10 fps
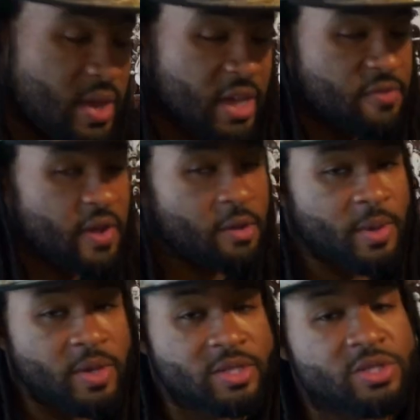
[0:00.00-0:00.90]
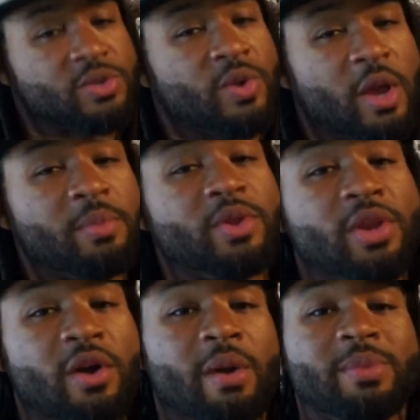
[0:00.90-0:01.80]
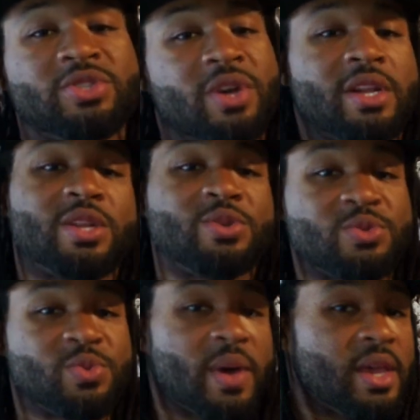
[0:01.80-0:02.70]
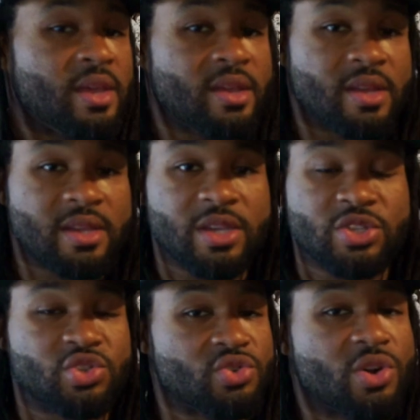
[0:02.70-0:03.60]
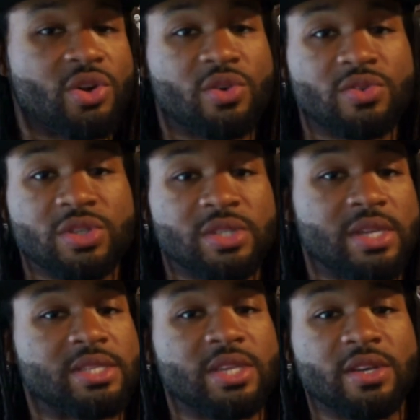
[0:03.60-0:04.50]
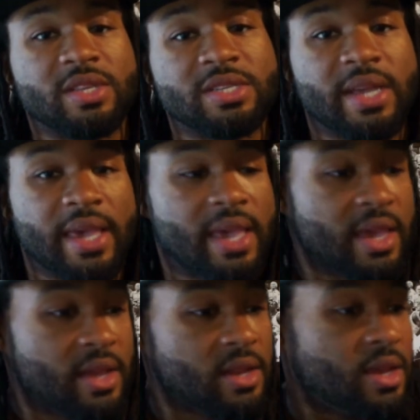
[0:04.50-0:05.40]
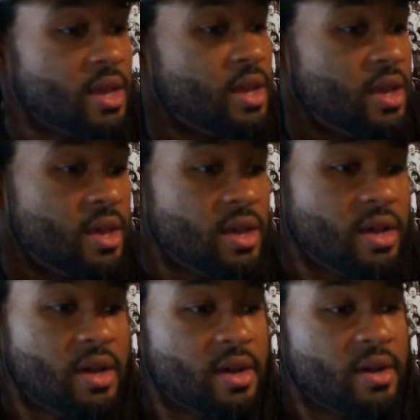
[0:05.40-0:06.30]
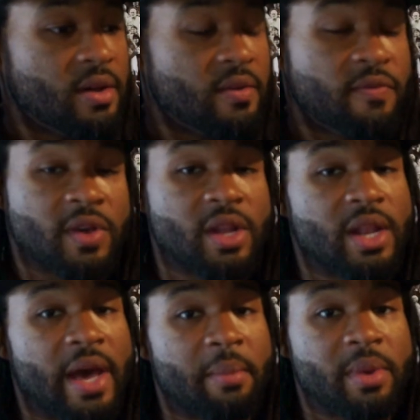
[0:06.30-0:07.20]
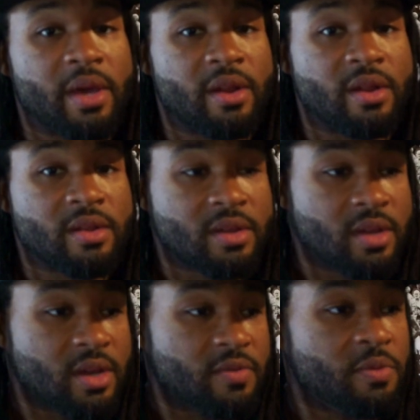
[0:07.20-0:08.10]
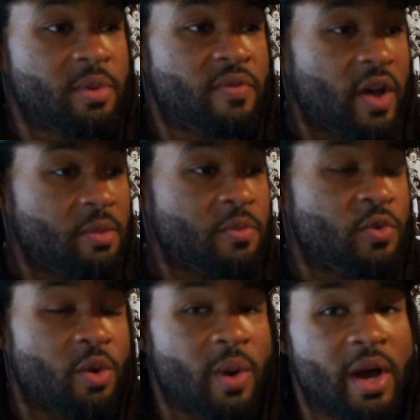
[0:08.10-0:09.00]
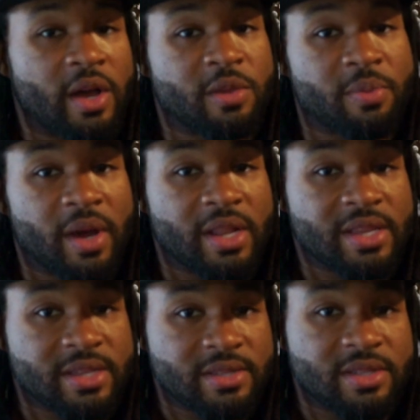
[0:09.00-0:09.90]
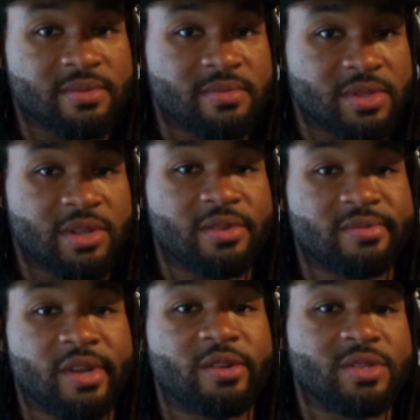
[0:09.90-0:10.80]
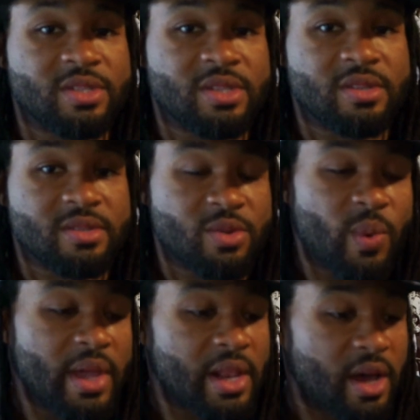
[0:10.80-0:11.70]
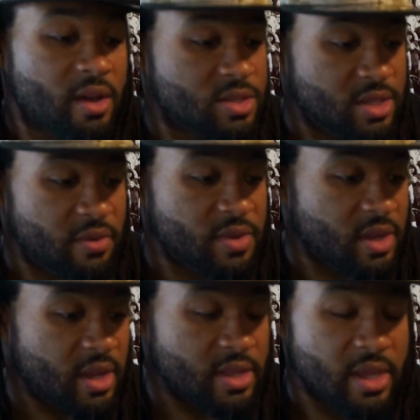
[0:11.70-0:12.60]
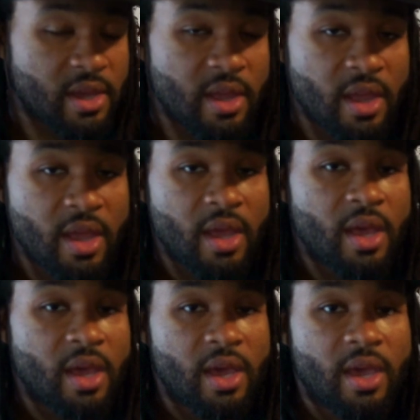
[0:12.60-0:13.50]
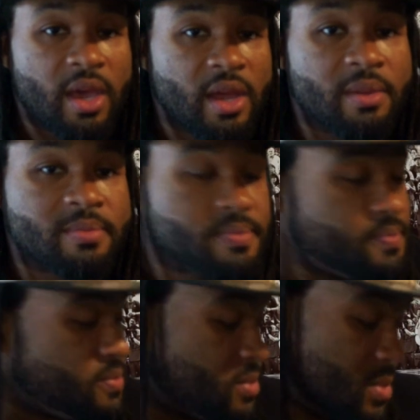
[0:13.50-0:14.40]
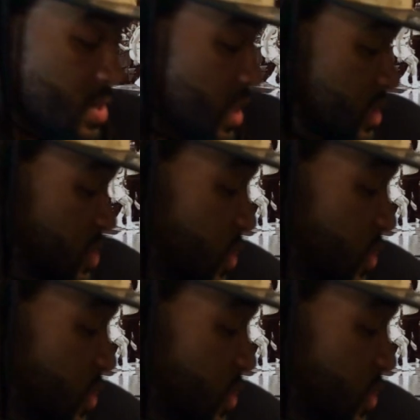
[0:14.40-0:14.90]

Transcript: guys follow me on Instagram, you know I've been trying to lose weight, get strong, just get as healthy as I can. Uh, feel a lot better. Uh, if you've been following me for a while, you probably can, you know, notice the, the weight loss and everything like that. And I just